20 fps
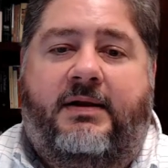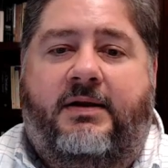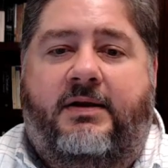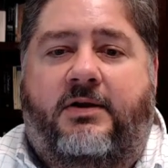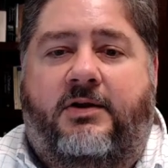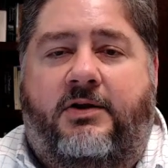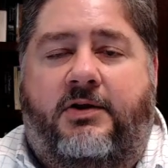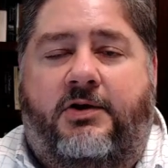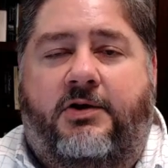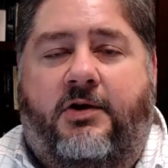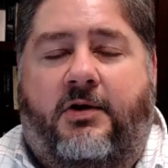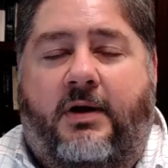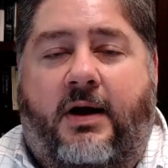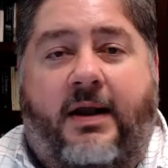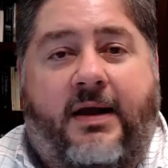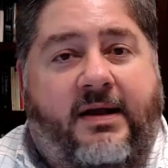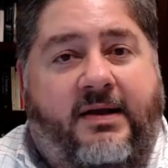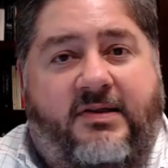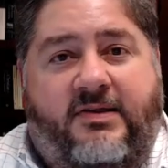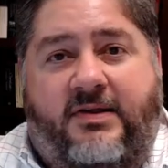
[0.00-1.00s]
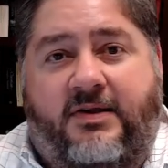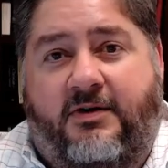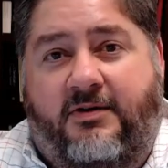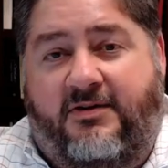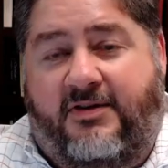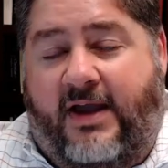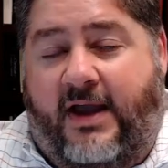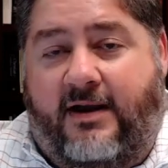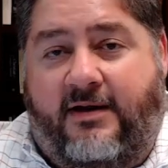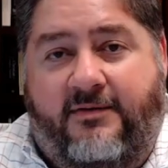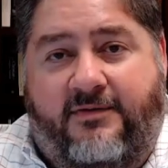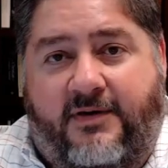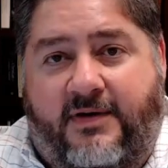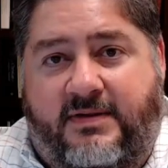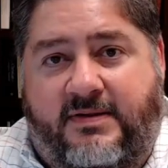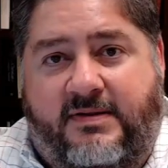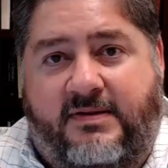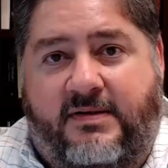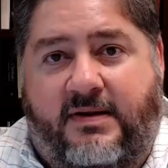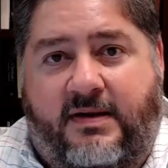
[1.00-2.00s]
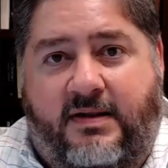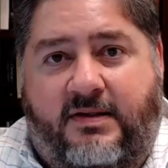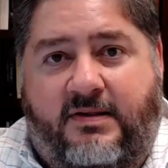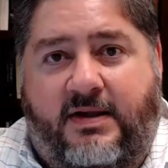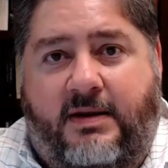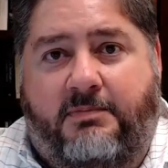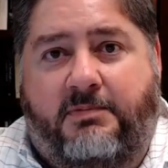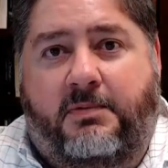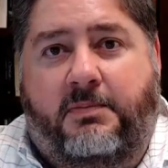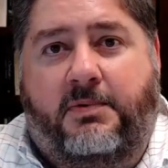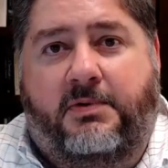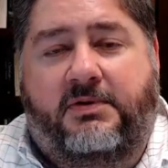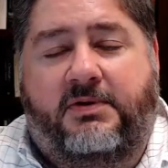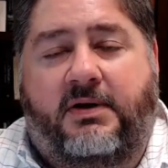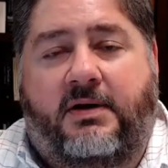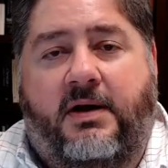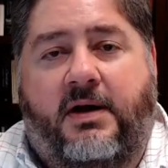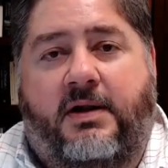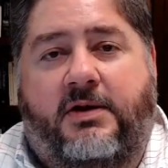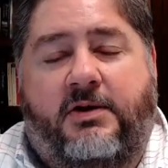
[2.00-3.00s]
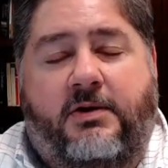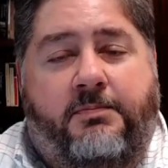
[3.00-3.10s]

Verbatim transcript: your, your sacrifice is unacceptable to God.